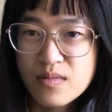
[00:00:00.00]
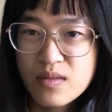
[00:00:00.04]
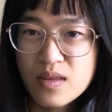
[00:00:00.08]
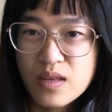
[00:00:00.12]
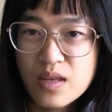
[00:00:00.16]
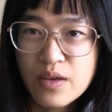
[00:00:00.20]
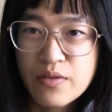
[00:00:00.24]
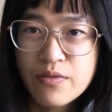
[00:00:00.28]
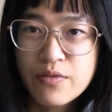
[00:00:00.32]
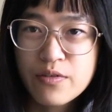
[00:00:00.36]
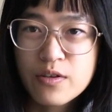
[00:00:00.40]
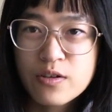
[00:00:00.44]

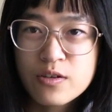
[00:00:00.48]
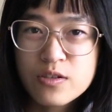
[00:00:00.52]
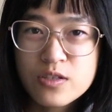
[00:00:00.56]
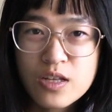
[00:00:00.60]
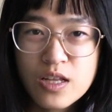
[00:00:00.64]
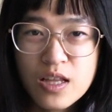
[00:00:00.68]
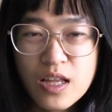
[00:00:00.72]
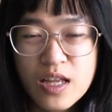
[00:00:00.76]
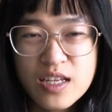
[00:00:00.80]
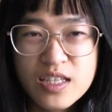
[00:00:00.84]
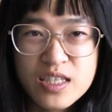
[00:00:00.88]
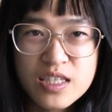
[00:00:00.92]
if you use a
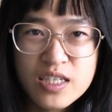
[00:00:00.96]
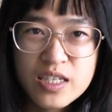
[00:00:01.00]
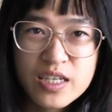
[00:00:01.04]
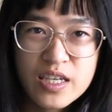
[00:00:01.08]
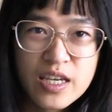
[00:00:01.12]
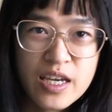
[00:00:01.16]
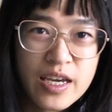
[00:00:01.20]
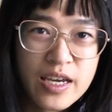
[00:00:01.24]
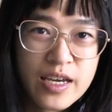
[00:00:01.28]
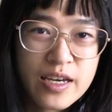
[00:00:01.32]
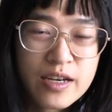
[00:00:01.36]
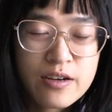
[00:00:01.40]
light
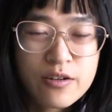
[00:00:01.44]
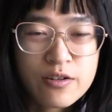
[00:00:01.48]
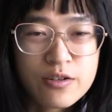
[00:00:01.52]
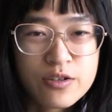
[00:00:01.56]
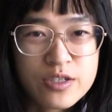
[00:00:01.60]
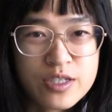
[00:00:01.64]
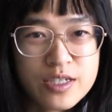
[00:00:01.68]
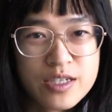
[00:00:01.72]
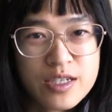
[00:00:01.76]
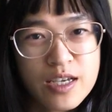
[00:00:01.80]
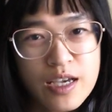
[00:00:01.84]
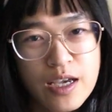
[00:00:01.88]
DK or a
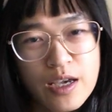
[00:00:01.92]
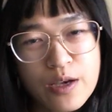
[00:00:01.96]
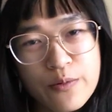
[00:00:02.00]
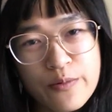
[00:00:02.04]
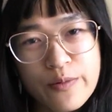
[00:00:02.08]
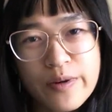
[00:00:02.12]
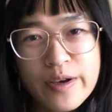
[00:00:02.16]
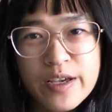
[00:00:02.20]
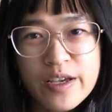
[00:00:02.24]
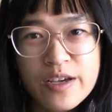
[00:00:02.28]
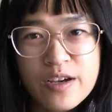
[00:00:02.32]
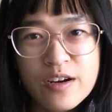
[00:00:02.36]
DK
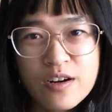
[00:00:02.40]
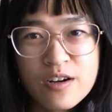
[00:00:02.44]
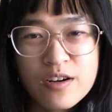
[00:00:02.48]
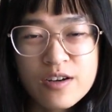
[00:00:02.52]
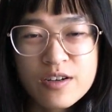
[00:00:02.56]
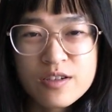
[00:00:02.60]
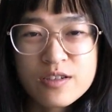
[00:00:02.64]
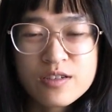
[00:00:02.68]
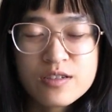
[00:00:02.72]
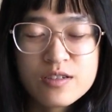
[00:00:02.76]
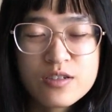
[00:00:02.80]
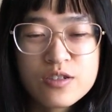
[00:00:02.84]
weight
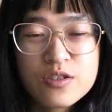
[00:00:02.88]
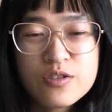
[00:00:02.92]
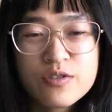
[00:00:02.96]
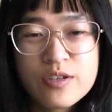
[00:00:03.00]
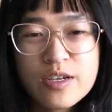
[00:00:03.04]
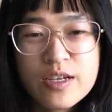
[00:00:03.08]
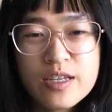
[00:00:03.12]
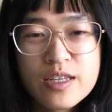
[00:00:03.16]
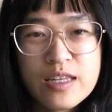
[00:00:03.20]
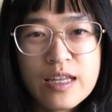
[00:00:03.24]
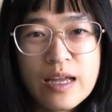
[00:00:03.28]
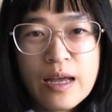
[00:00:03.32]
yarn, you'll
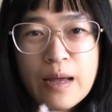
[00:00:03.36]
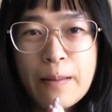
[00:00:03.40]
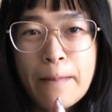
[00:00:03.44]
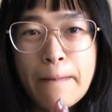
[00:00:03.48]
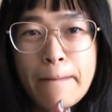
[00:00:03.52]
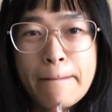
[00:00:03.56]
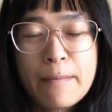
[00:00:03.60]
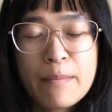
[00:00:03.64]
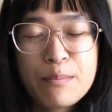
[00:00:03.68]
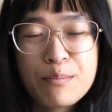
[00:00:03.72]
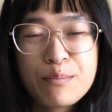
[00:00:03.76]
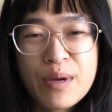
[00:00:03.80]
get that
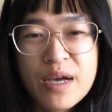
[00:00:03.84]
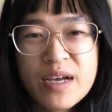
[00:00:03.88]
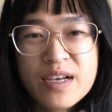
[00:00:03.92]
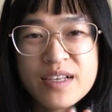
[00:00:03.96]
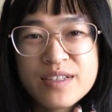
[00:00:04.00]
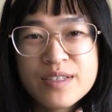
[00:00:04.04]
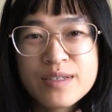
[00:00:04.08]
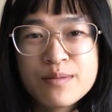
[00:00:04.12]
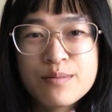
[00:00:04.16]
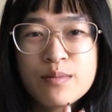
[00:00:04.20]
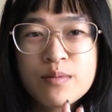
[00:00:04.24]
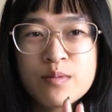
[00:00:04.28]

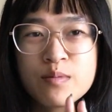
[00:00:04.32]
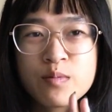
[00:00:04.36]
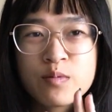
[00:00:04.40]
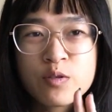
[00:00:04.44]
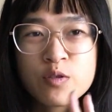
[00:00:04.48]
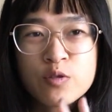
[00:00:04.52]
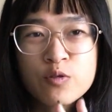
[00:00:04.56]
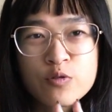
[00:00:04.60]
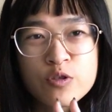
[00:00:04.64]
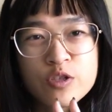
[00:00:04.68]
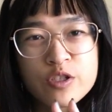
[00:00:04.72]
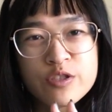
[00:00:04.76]
maximum
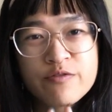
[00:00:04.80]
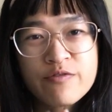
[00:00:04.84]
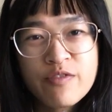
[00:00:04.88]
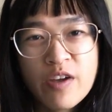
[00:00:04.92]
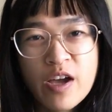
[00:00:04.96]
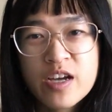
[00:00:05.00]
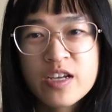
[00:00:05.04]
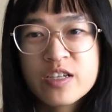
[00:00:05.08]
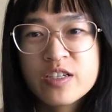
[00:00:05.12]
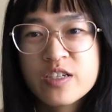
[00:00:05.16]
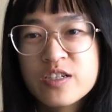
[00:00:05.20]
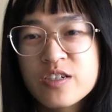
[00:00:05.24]
squish
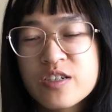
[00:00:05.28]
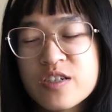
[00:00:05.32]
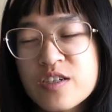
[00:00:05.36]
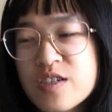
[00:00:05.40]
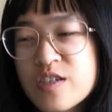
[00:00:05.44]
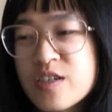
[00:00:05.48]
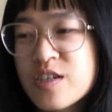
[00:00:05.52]
factor,